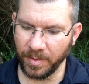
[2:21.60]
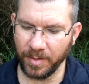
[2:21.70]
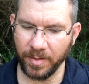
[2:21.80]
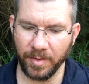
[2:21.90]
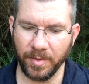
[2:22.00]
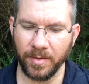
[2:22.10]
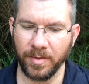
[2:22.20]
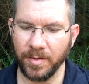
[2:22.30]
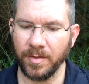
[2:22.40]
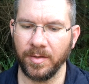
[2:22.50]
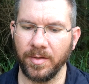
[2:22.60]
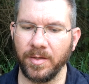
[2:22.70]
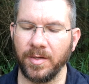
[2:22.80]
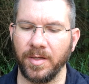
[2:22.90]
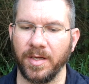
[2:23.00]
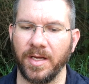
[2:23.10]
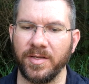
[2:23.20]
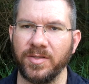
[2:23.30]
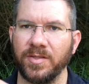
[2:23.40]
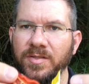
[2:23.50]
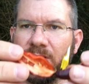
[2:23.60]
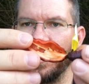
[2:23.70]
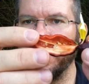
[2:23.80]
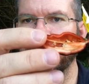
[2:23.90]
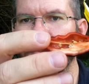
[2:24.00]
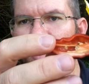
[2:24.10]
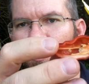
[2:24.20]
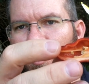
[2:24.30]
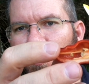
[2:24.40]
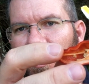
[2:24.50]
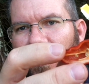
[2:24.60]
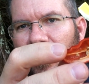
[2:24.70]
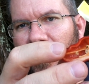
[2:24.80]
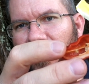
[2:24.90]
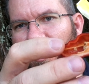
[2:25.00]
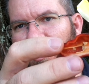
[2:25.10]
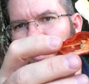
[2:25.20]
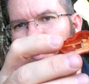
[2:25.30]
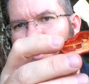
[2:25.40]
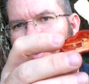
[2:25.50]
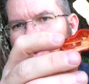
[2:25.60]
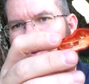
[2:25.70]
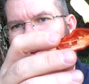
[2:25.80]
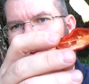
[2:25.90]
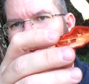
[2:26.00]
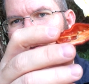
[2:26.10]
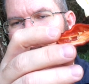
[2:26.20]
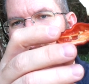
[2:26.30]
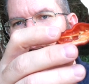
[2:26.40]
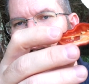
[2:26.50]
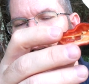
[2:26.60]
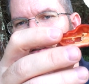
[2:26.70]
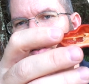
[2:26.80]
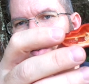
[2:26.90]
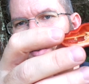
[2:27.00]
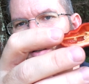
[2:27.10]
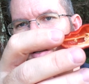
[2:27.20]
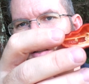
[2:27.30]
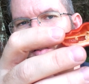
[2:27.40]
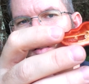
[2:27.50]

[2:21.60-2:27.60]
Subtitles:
And as you can see, I didn't mess with the pith. That's actually where all the heat is, not